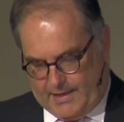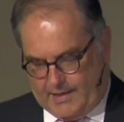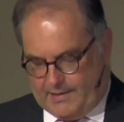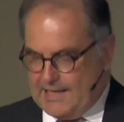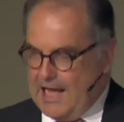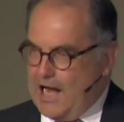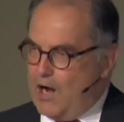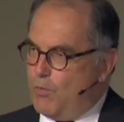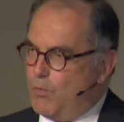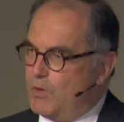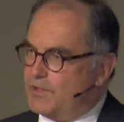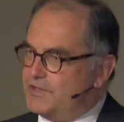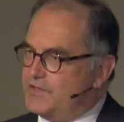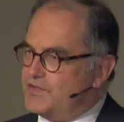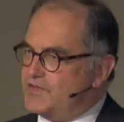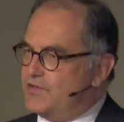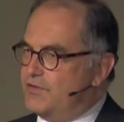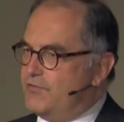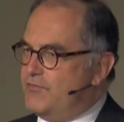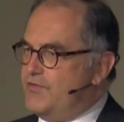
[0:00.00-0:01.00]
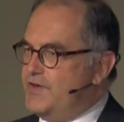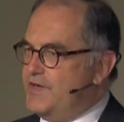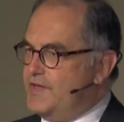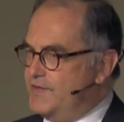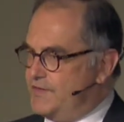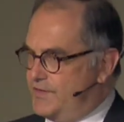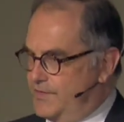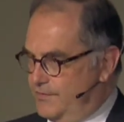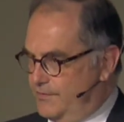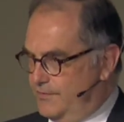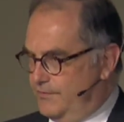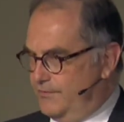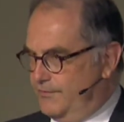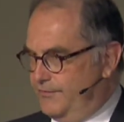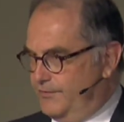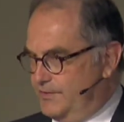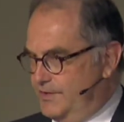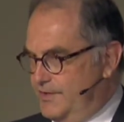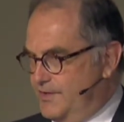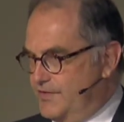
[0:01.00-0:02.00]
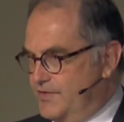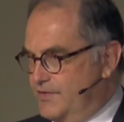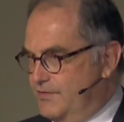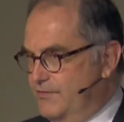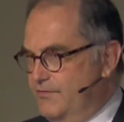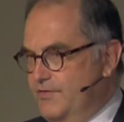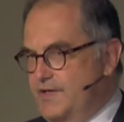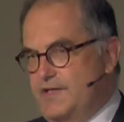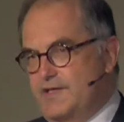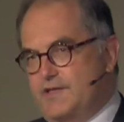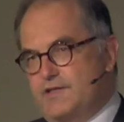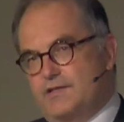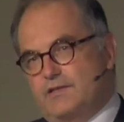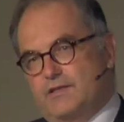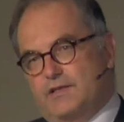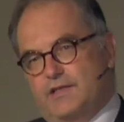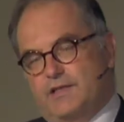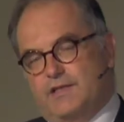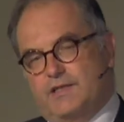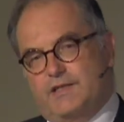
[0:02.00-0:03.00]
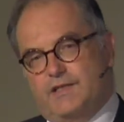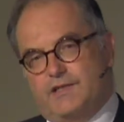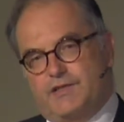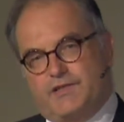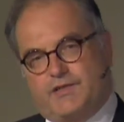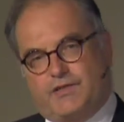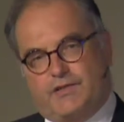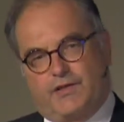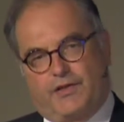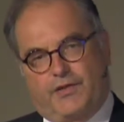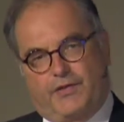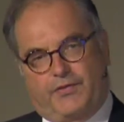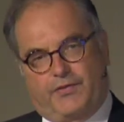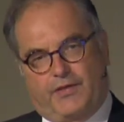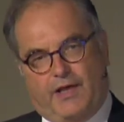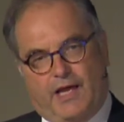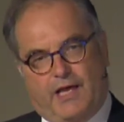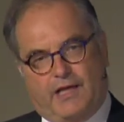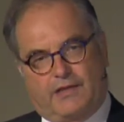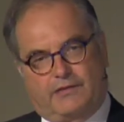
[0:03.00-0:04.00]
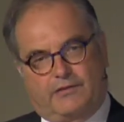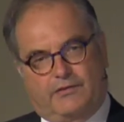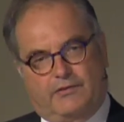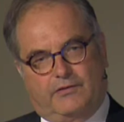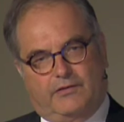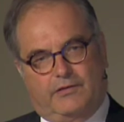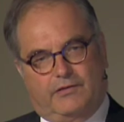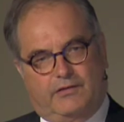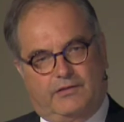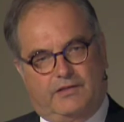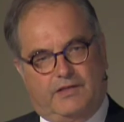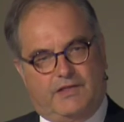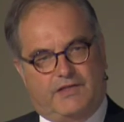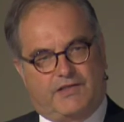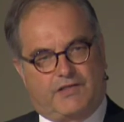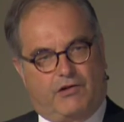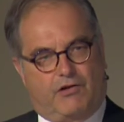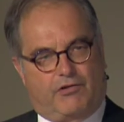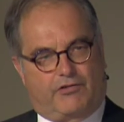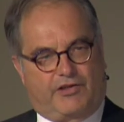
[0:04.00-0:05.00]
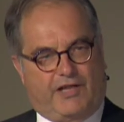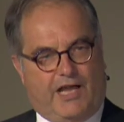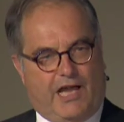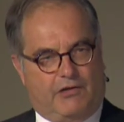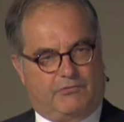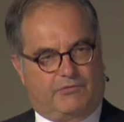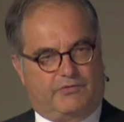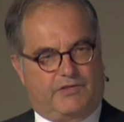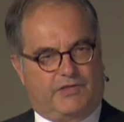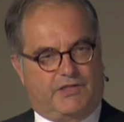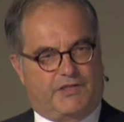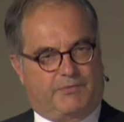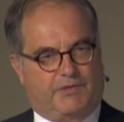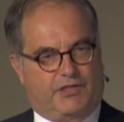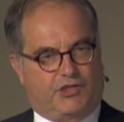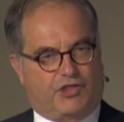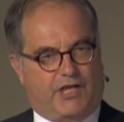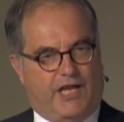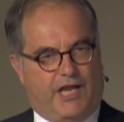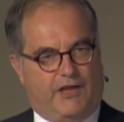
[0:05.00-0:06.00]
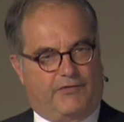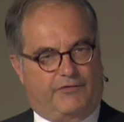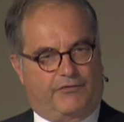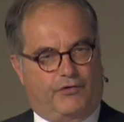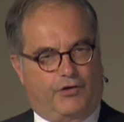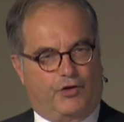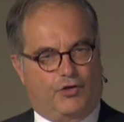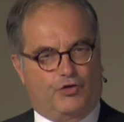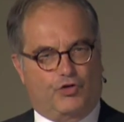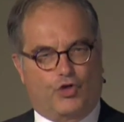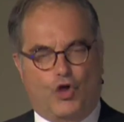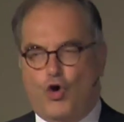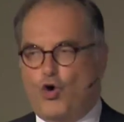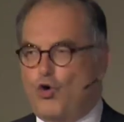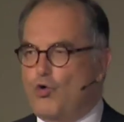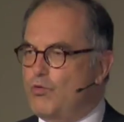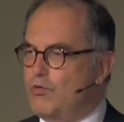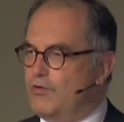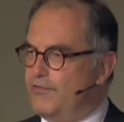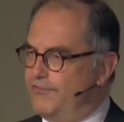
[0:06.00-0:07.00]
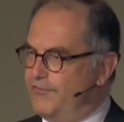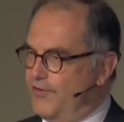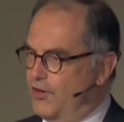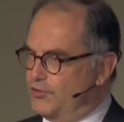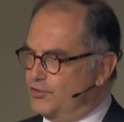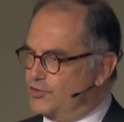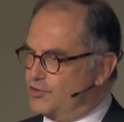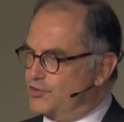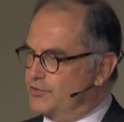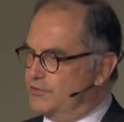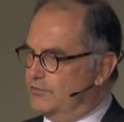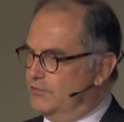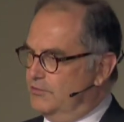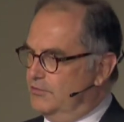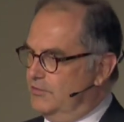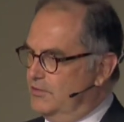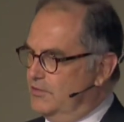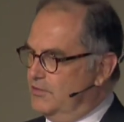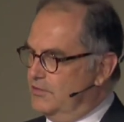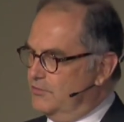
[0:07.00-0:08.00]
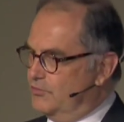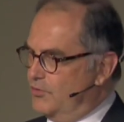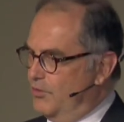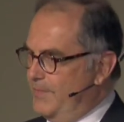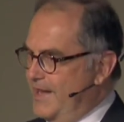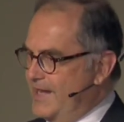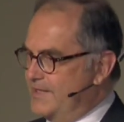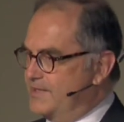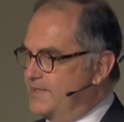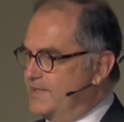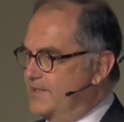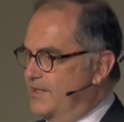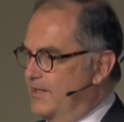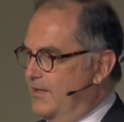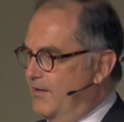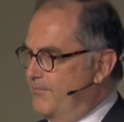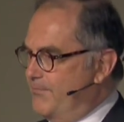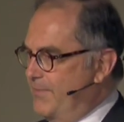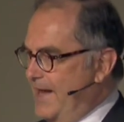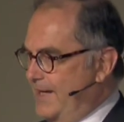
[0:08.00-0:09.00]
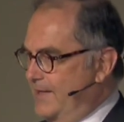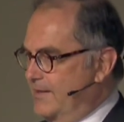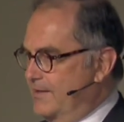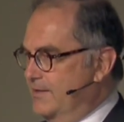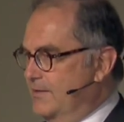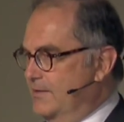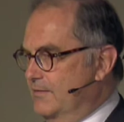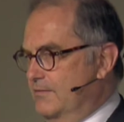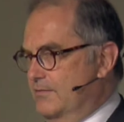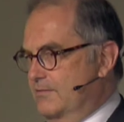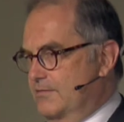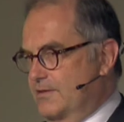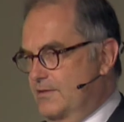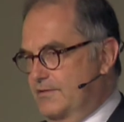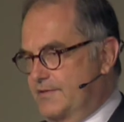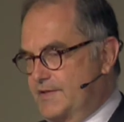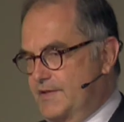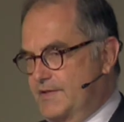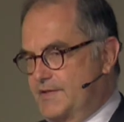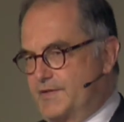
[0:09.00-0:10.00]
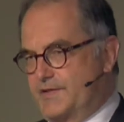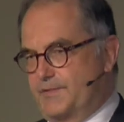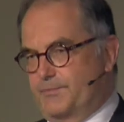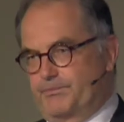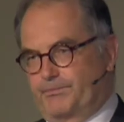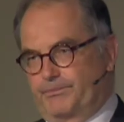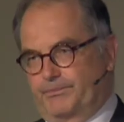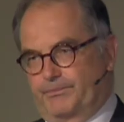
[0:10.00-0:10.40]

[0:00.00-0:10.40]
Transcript: Now, what is the reason for this? The reason is that these are countries which have no functional domestic banking system.